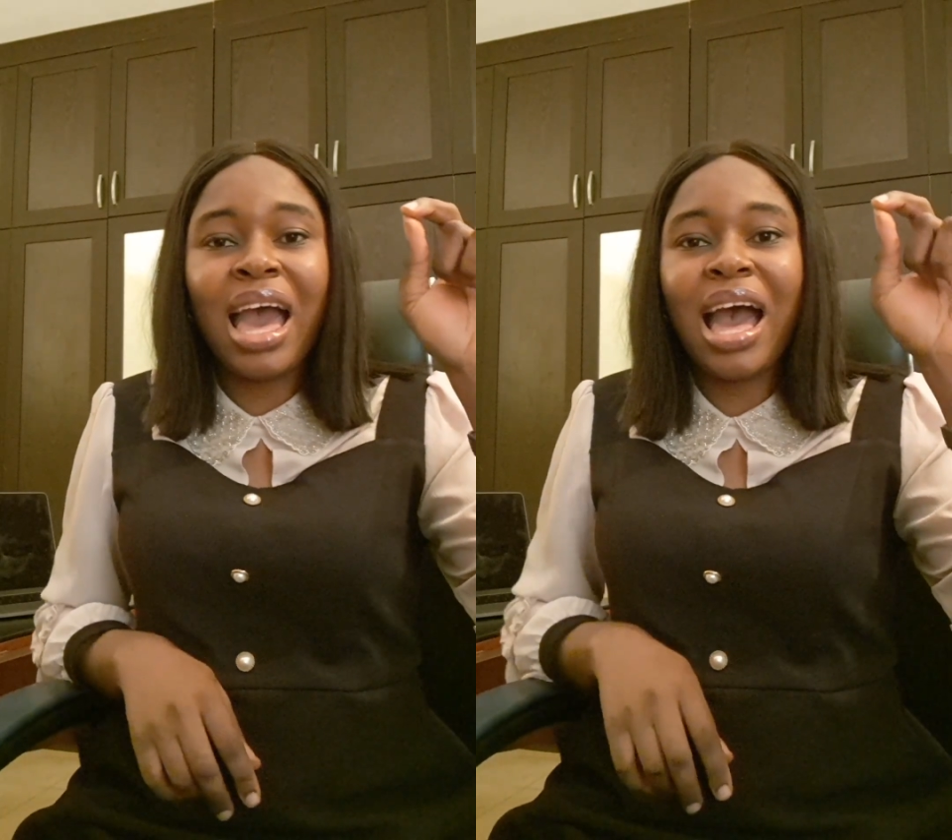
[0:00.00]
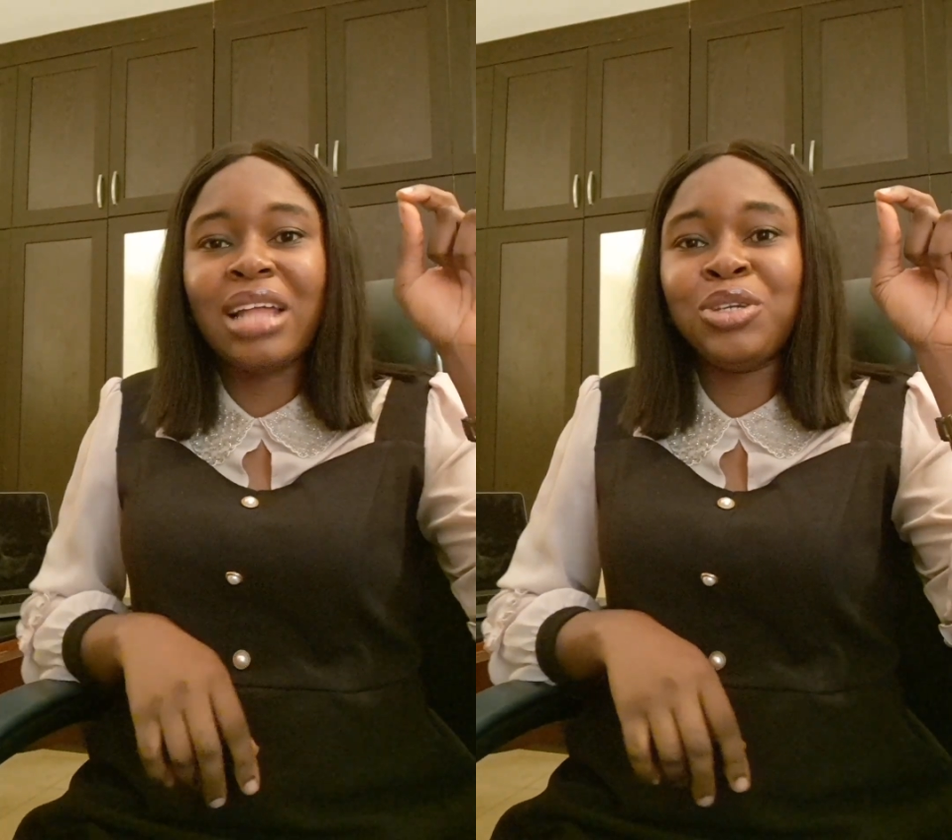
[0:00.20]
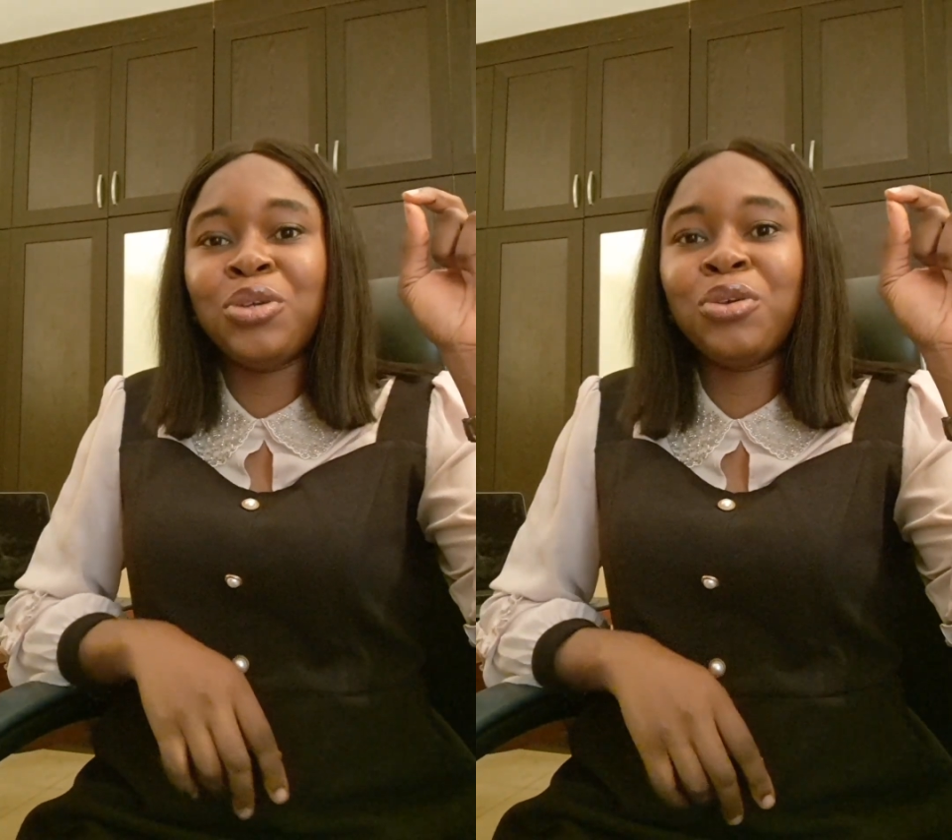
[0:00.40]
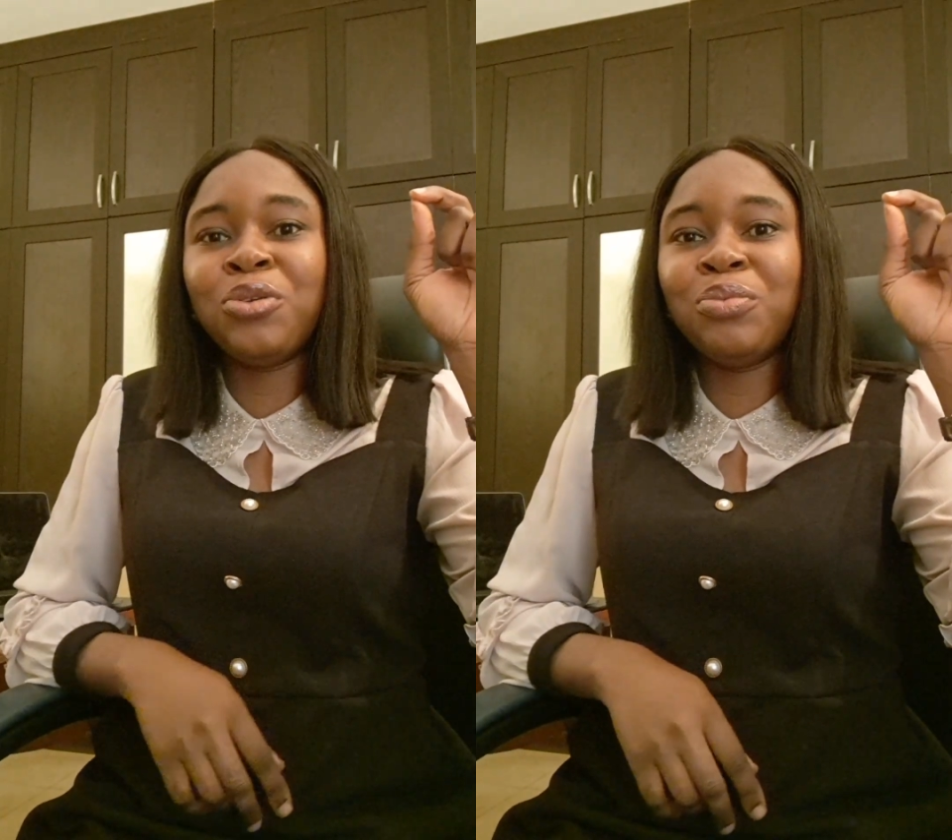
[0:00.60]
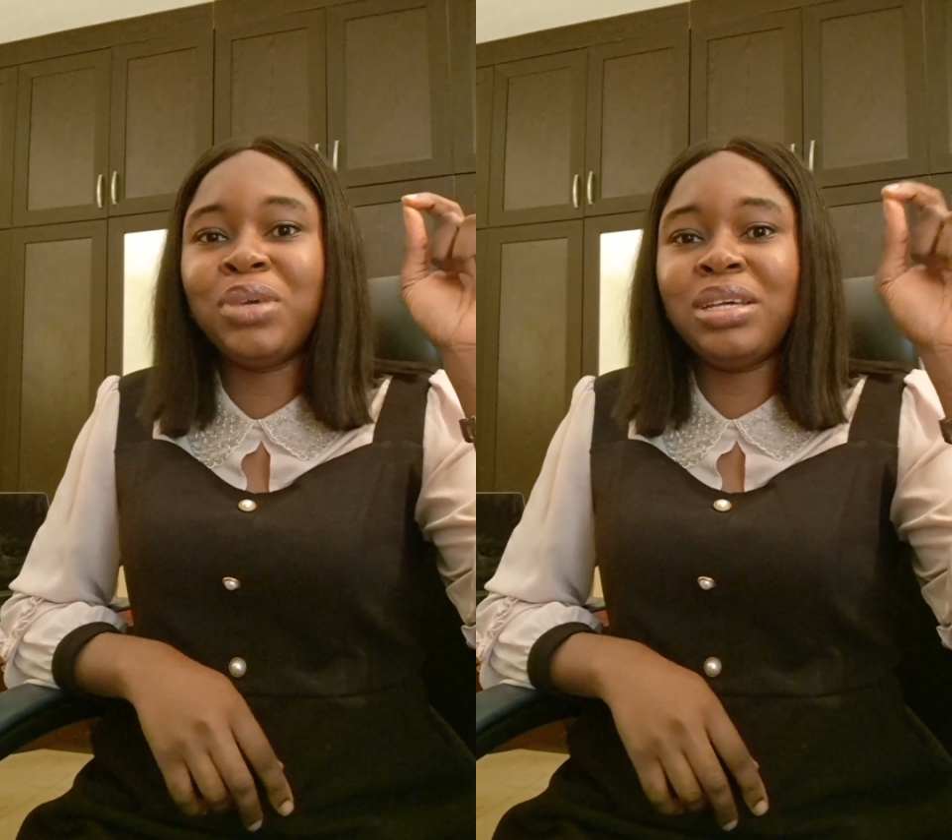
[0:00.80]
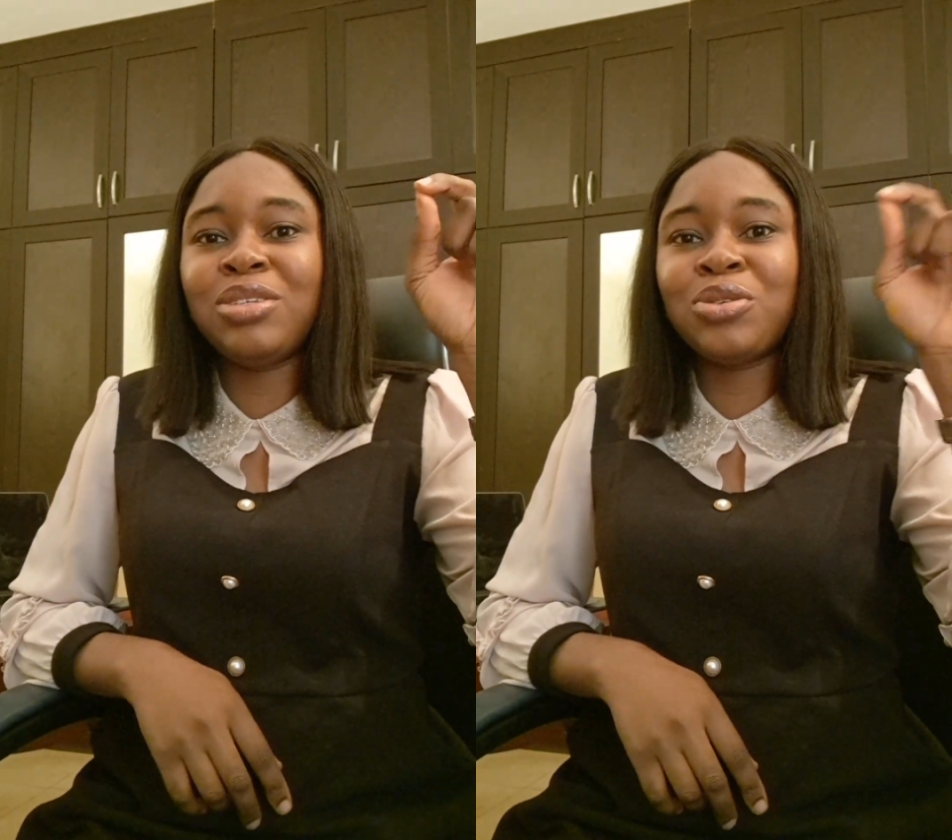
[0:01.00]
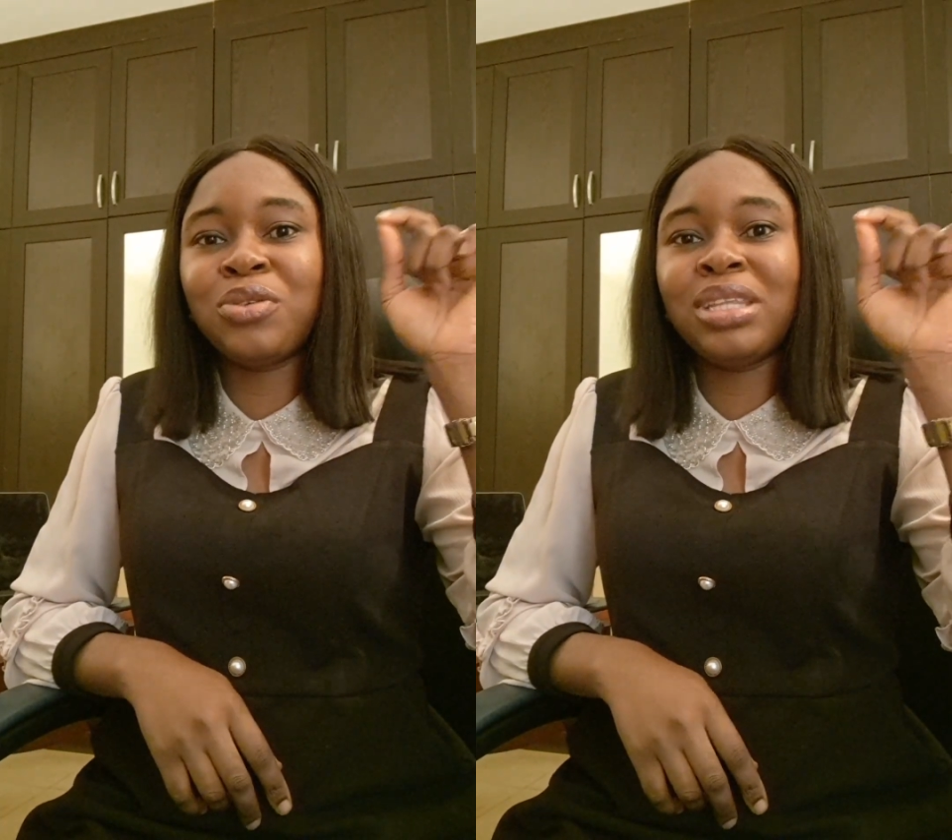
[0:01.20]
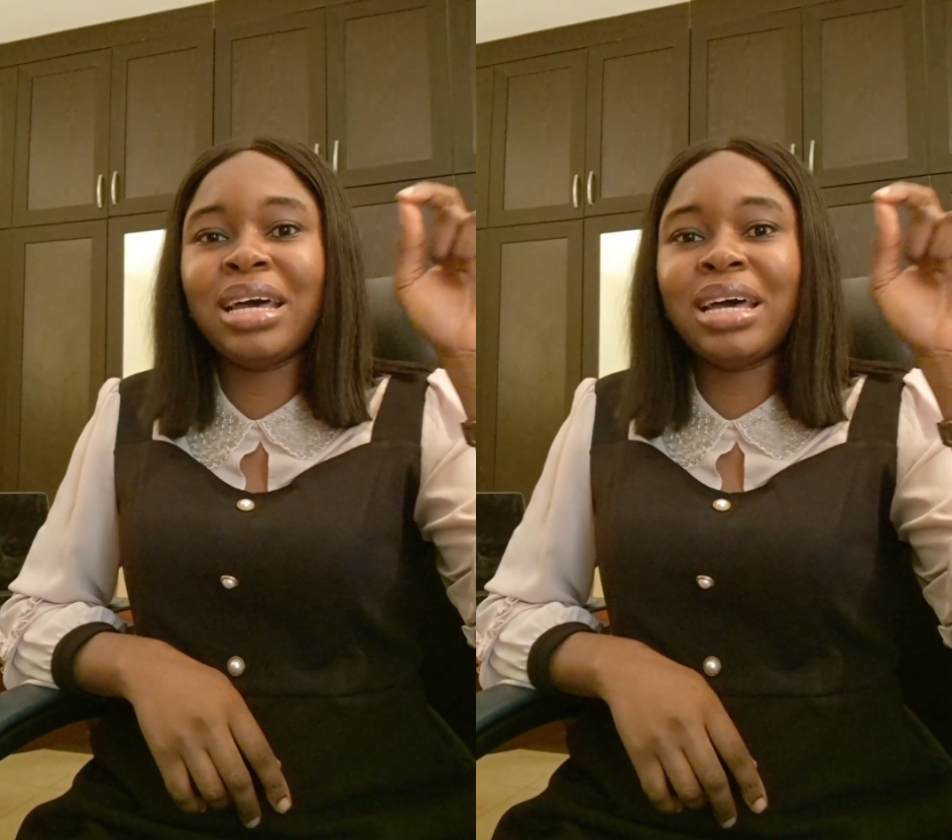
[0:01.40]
and you're going to be someone